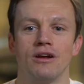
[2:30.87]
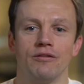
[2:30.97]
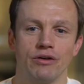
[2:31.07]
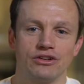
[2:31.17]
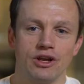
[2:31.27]

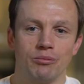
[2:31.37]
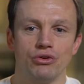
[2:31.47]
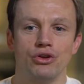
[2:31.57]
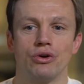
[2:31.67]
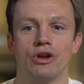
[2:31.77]
For example,
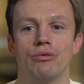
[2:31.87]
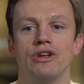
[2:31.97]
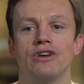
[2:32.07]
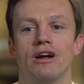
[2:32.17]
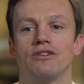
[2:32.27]
you could
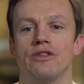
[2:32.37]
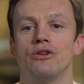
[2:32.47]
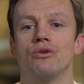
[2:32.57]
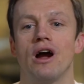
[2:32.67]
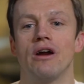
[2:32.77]
reach out to the
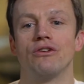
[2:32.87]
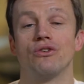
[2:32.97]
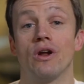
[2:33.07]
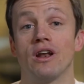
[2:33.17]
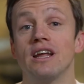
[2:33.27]
new hires
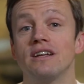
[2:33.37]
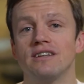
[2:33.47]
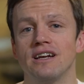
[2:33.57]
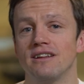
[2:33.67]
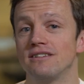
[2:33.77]
on
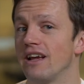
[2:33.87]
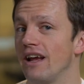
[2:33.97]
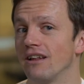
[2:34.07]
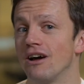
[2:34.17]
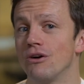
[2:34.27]
LinkedIn and say
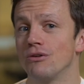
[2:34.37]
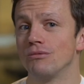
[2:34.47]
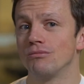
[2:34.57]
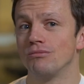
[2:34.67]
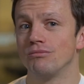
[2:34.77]
hello,
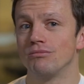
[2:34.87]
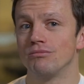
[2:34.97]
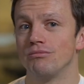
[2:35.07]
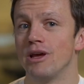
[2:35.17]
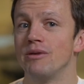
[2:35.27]

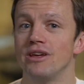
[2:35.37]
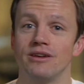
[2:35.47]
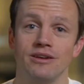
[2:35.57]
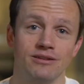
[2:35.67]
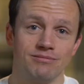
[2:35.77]

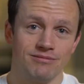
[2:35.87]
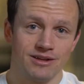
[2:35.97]
maybe